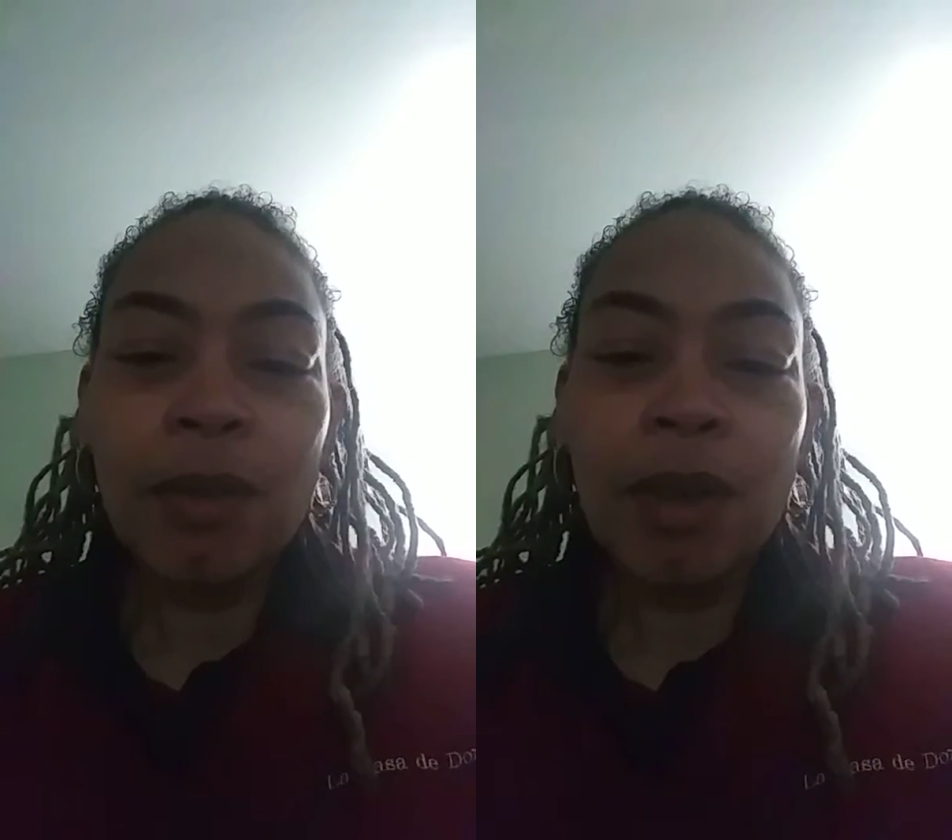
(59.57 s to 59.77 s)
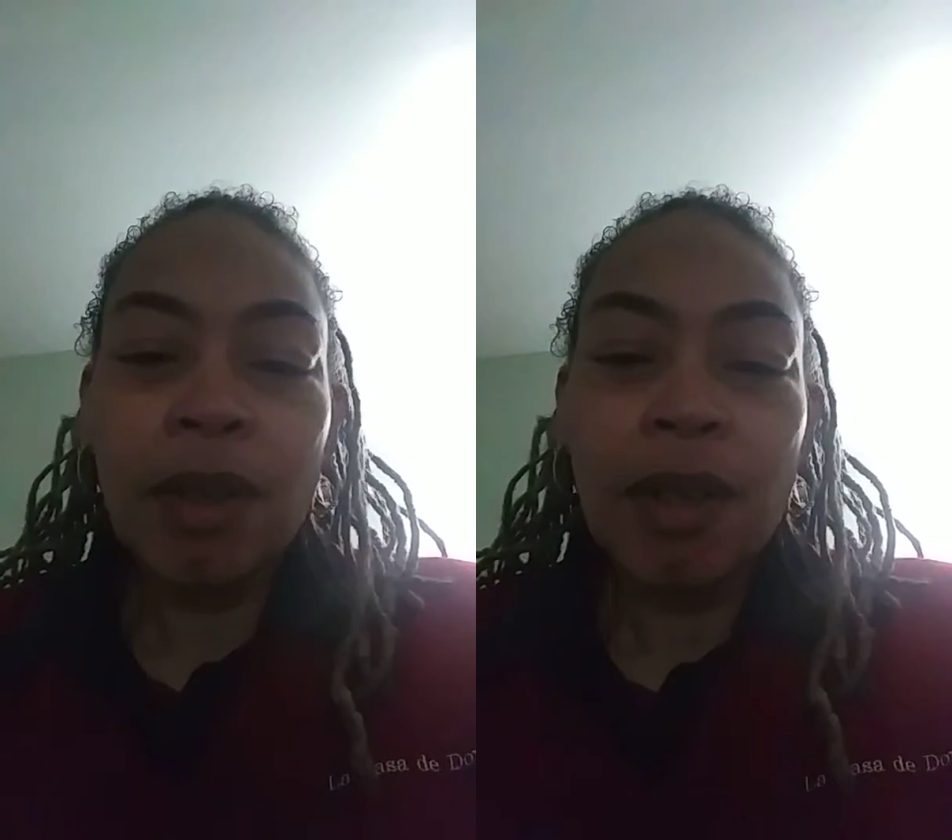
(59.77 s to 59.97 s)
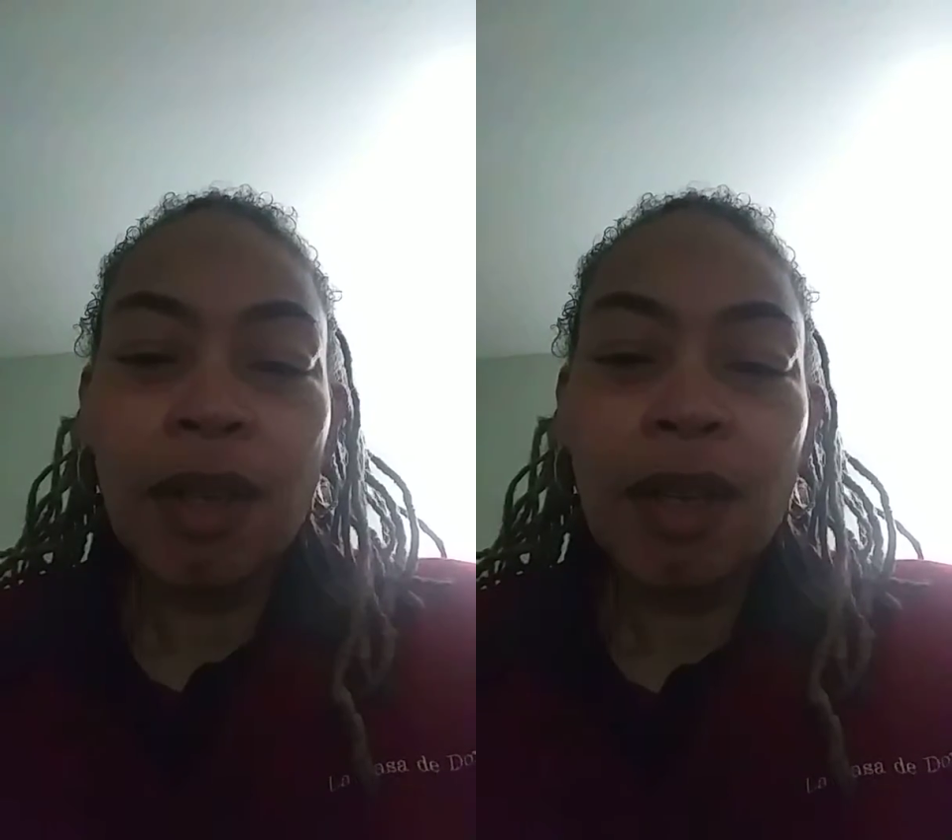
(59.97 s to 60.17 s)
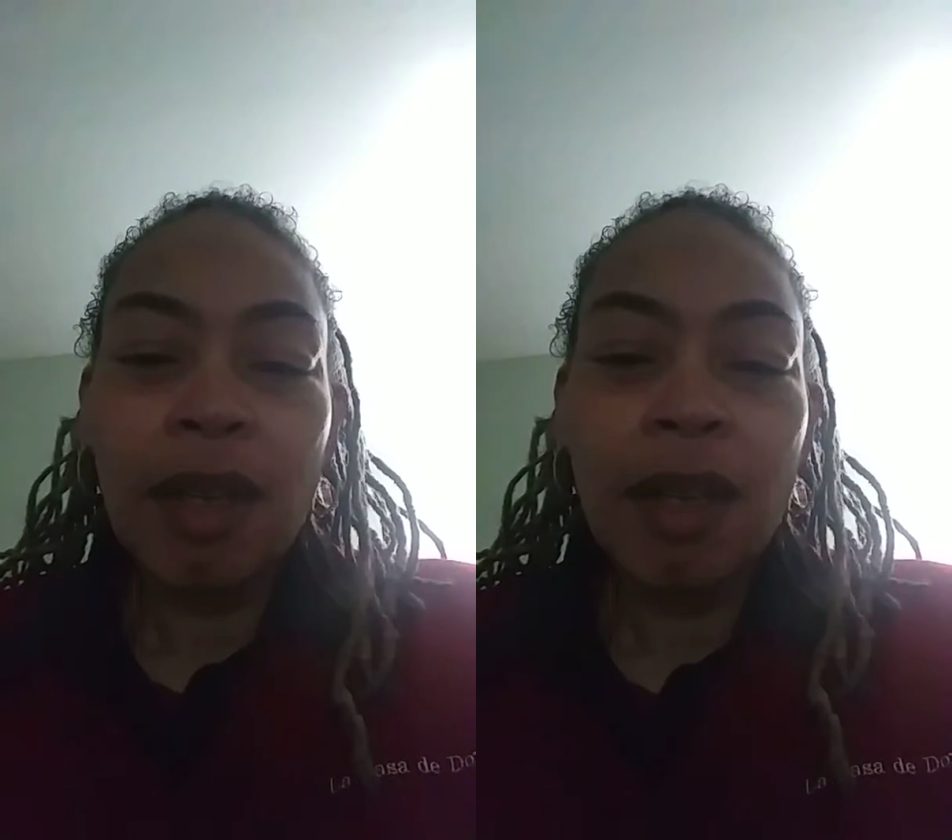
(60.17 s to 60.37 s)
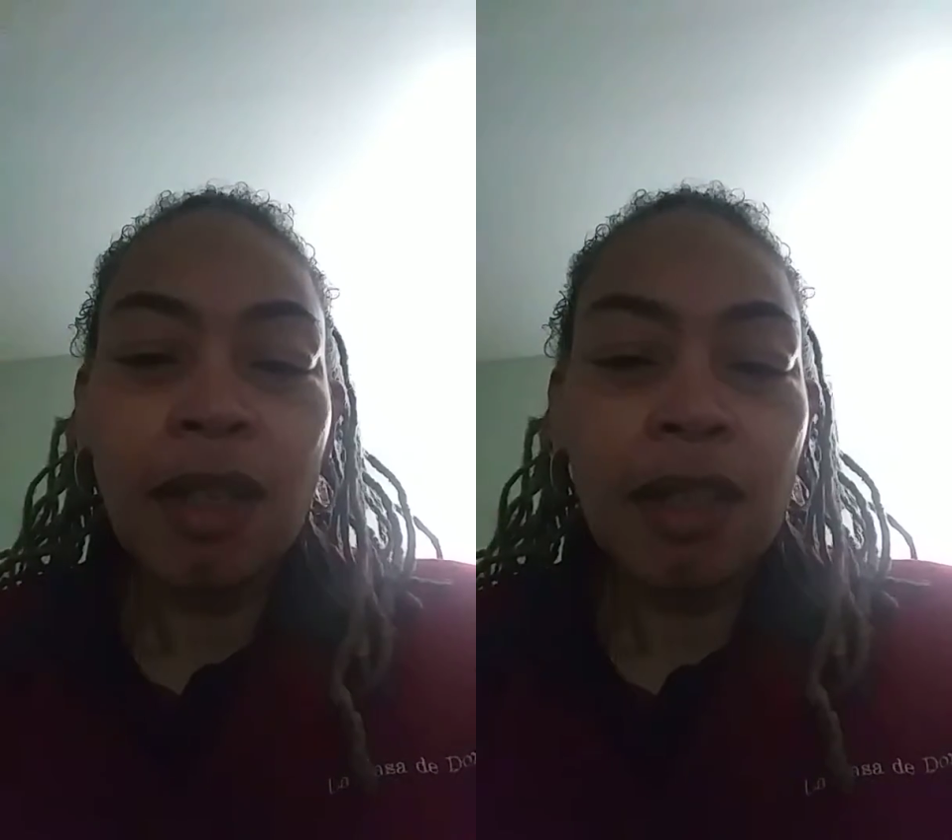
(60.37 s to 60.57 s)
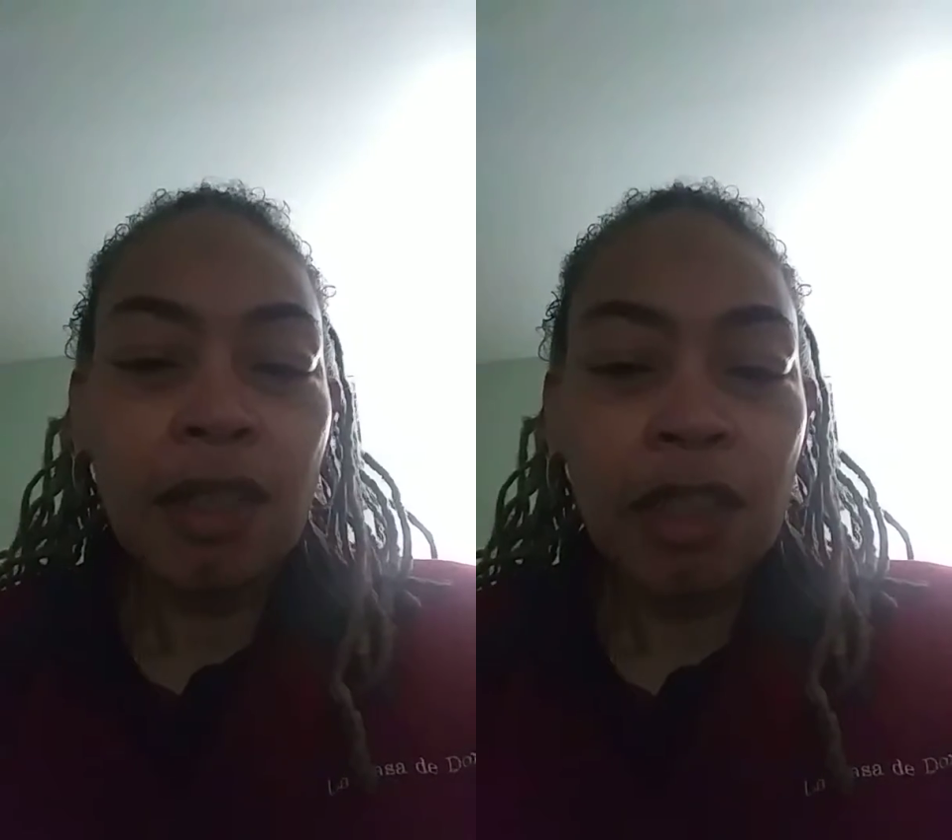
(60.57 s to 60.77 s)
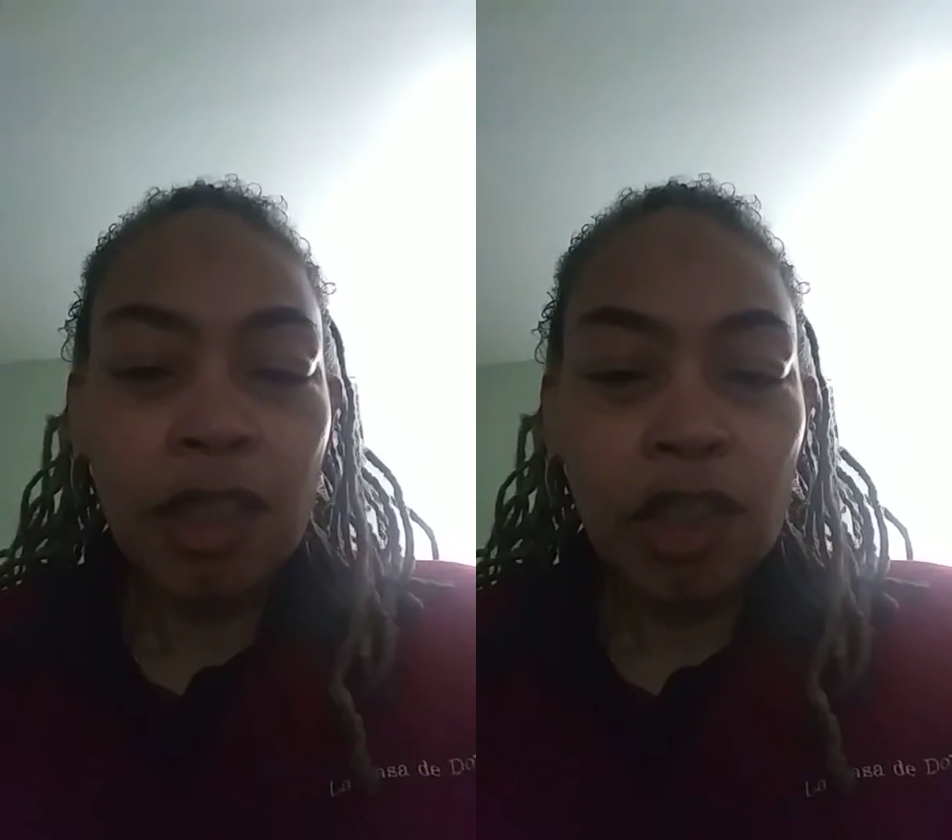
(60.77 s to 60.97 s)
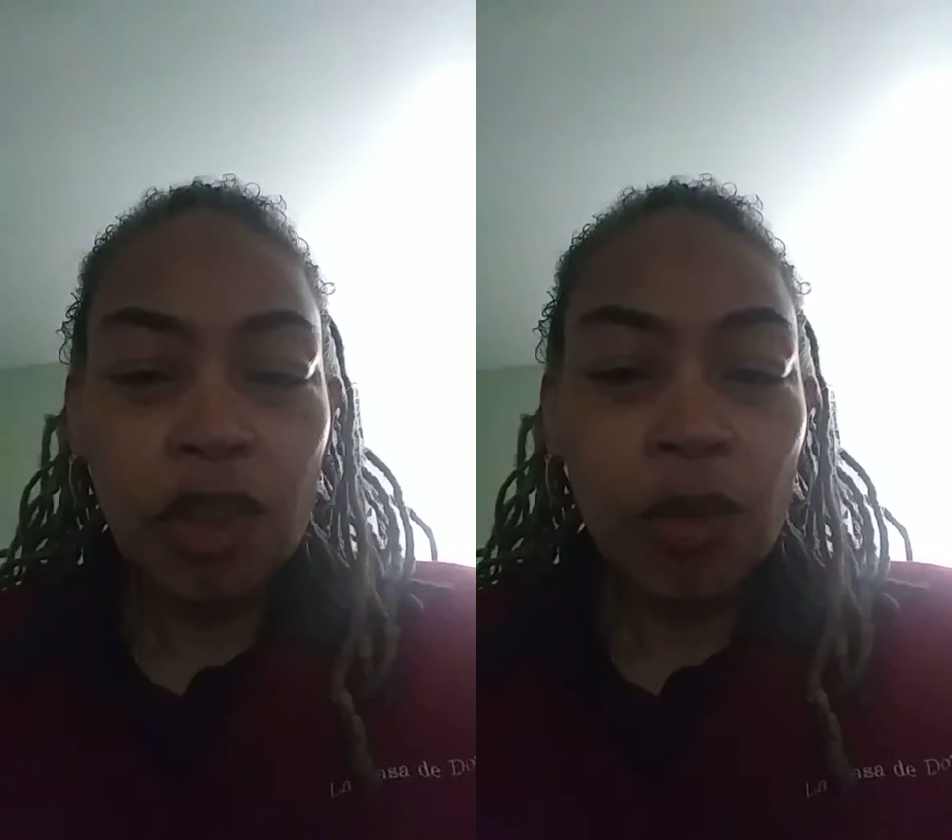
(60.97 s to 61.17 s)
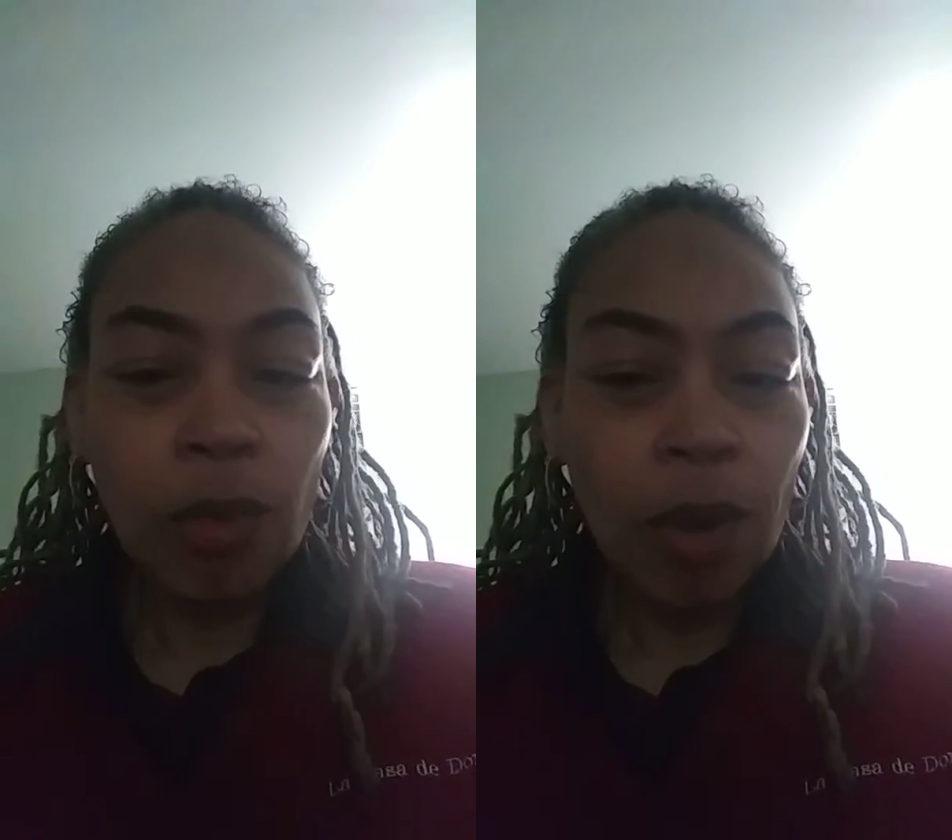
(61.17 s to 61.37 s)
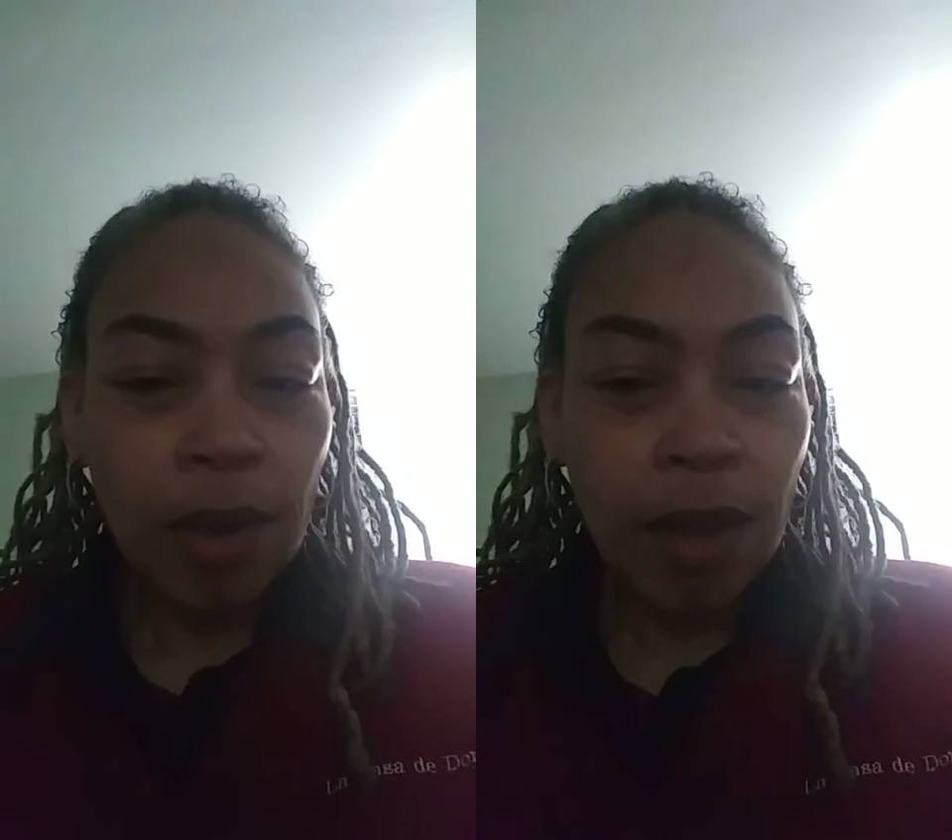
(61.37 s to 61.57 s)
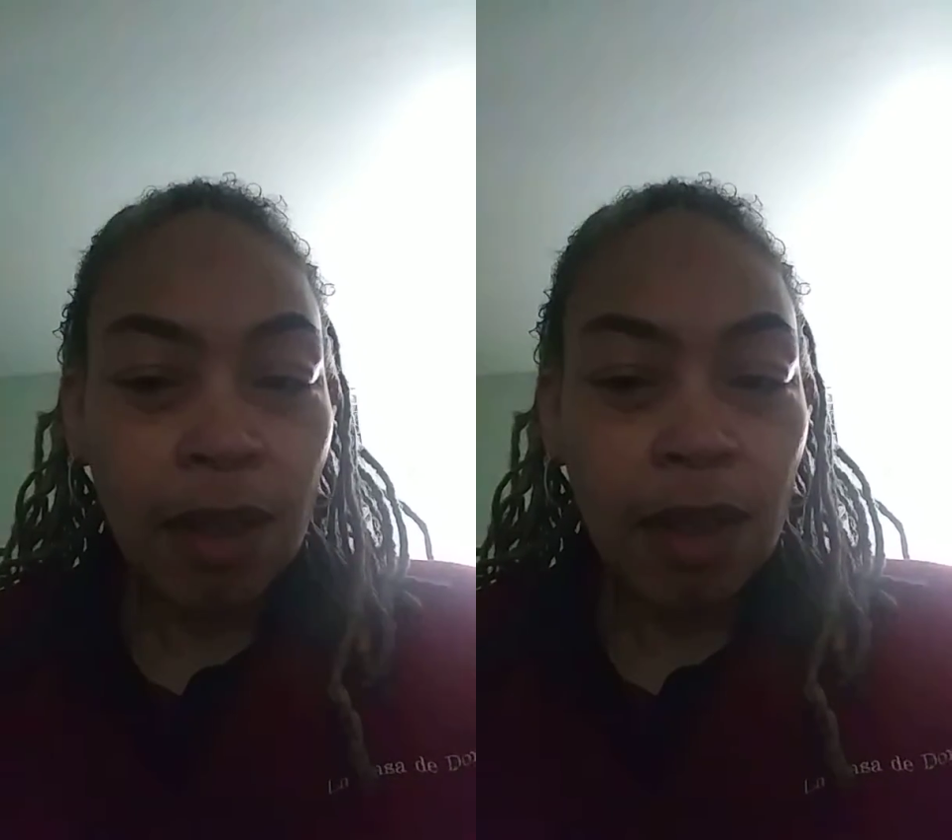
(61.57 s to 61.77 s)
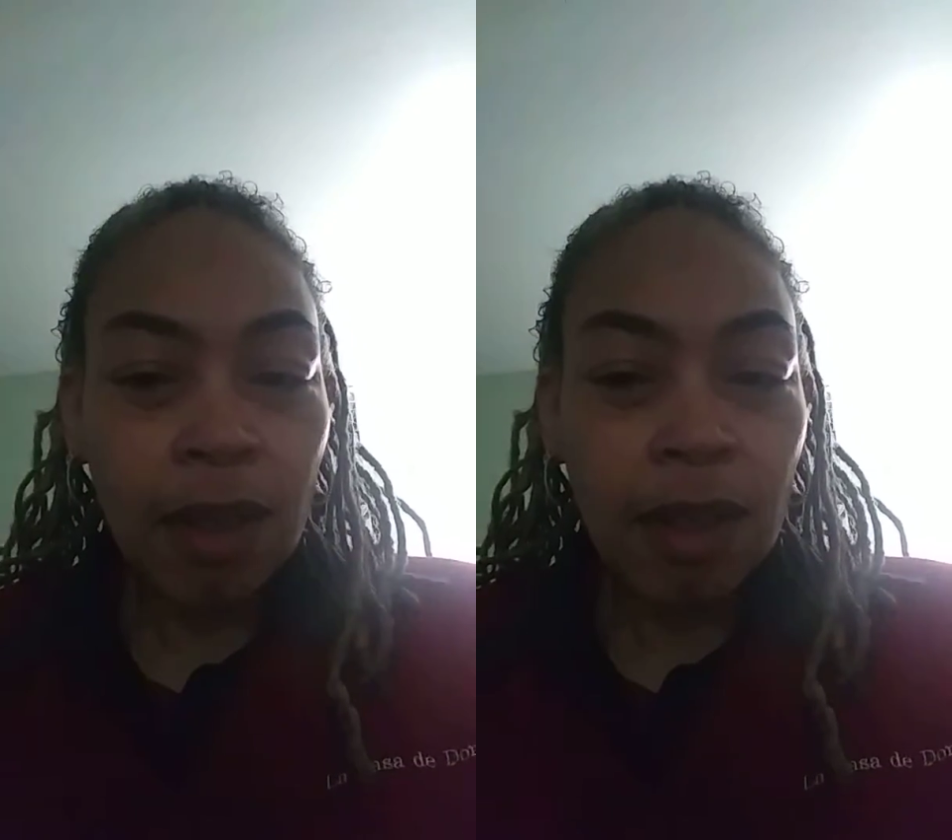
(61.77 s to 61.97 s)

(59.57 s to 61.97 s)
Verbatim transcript: work. Did you work it?